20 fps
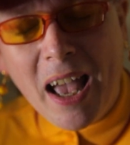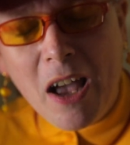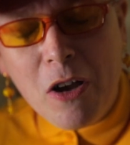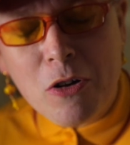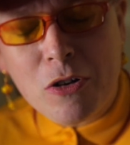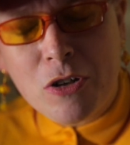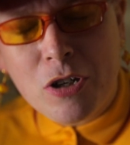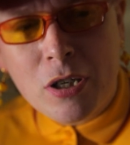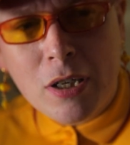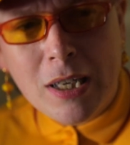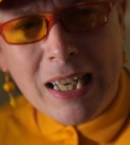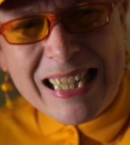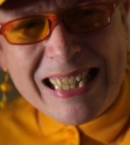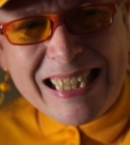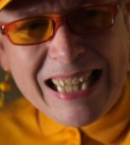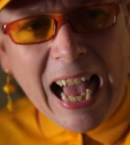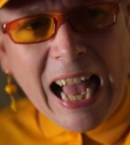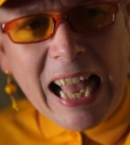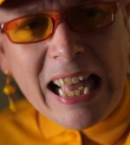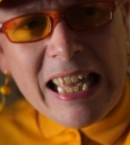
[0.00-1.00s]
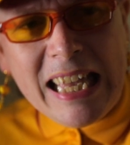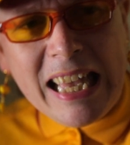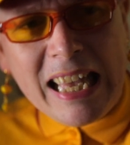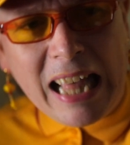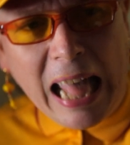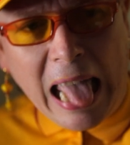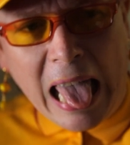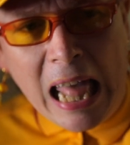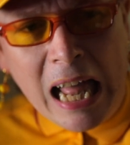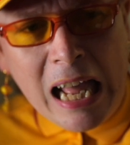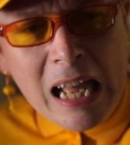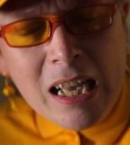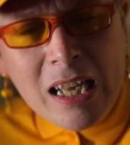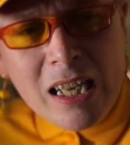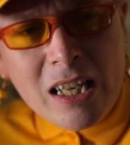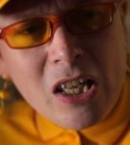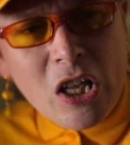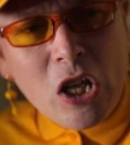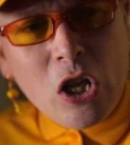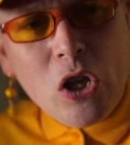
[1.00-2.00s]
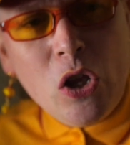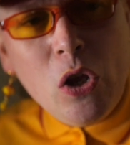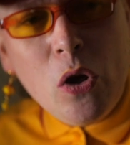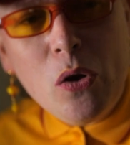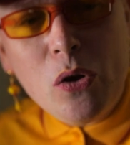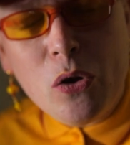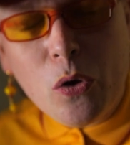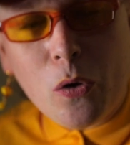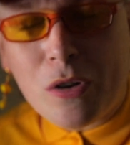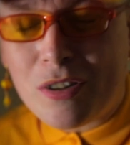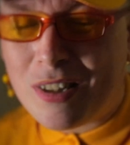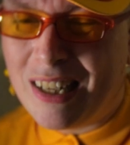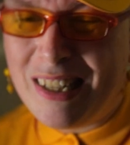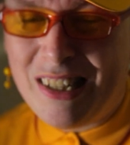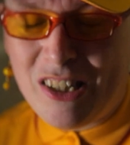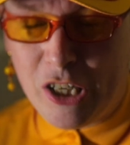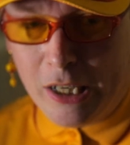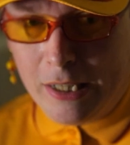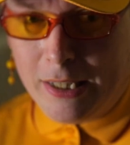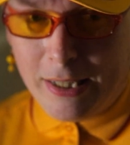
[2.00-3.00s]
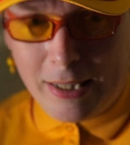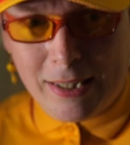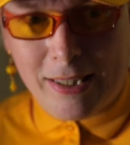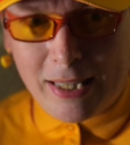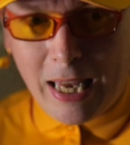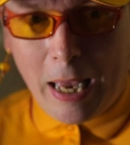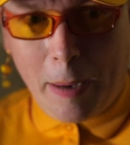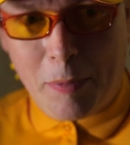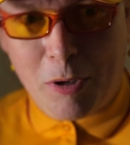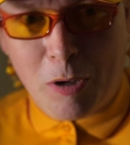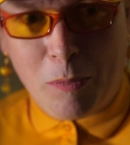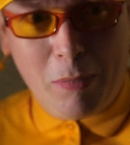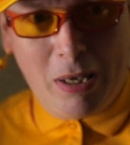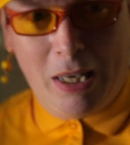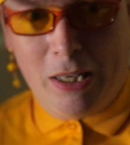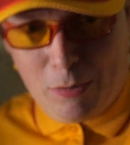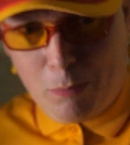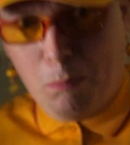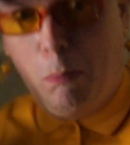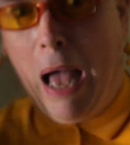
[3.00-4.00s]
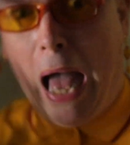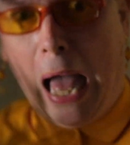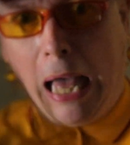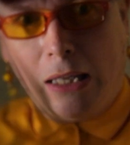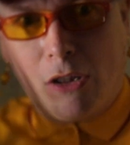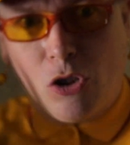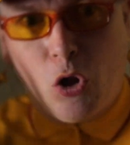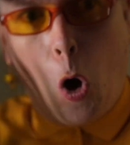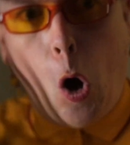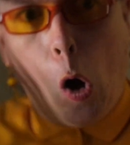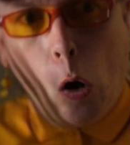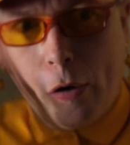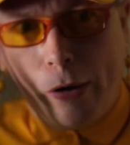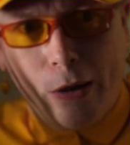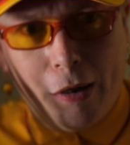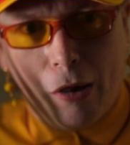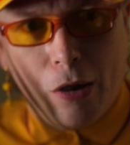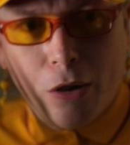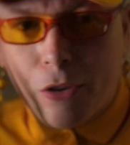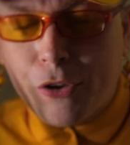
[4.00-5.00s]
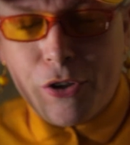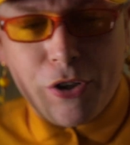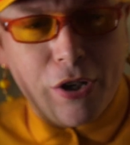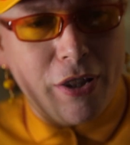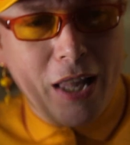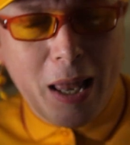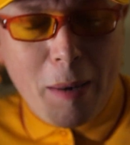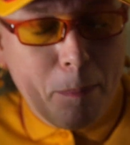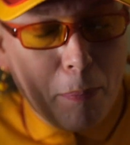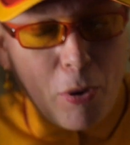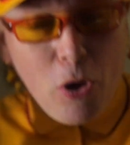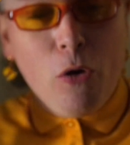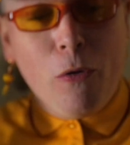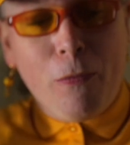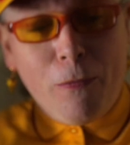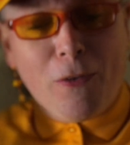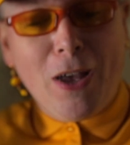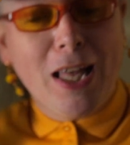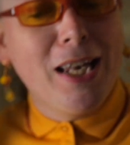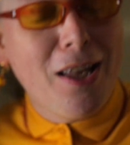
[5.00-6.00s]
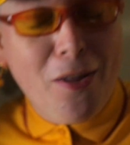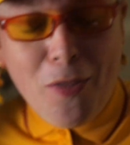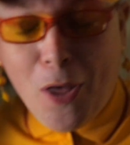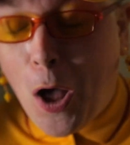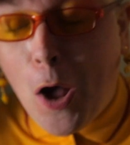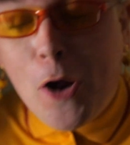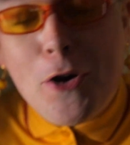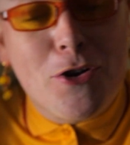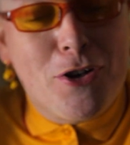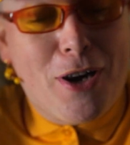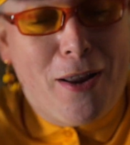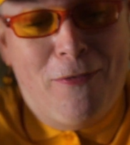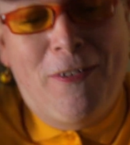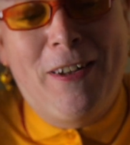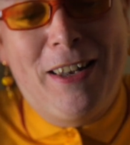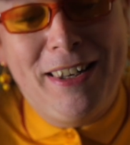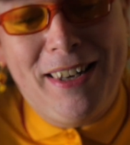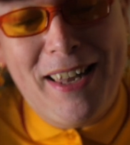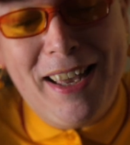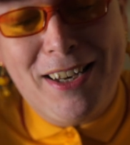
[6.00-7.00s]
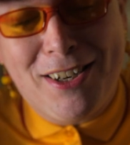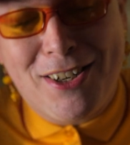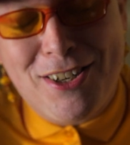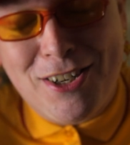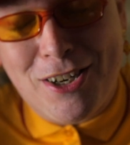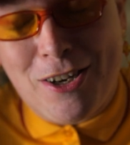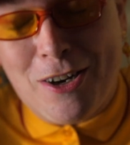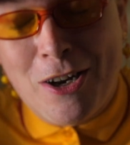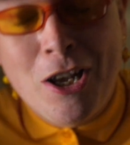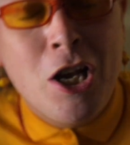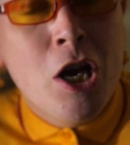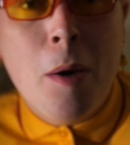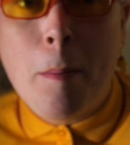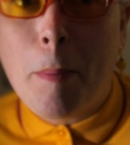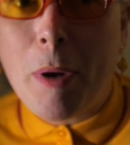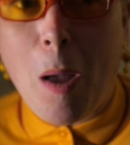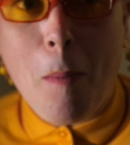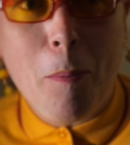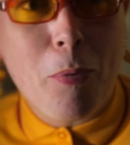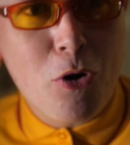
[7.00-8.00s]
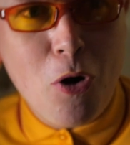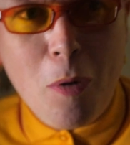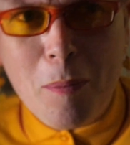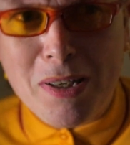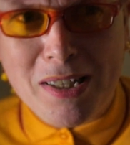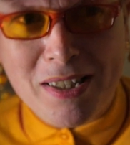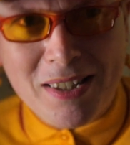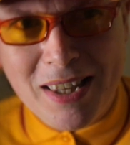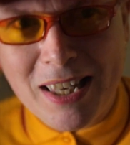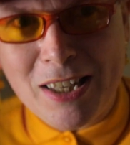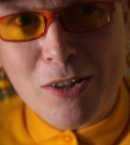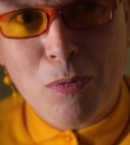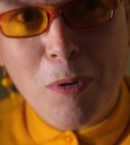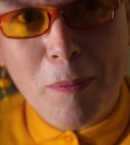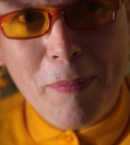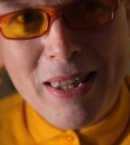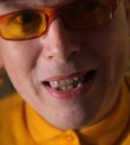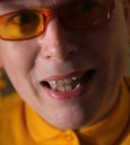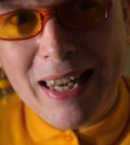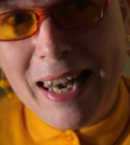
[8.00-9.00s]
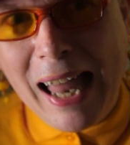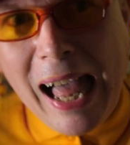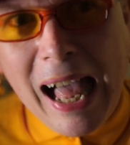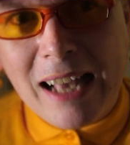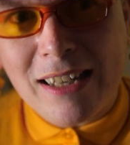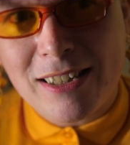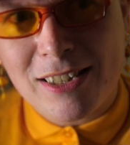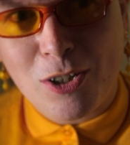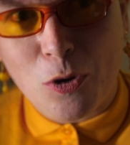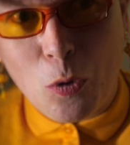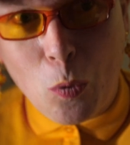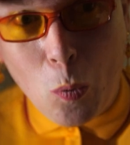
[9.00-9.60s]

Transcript: out as dying. You and yours had just accepted me as McDonald's, and then poof, another revelation. But I promise this will be the last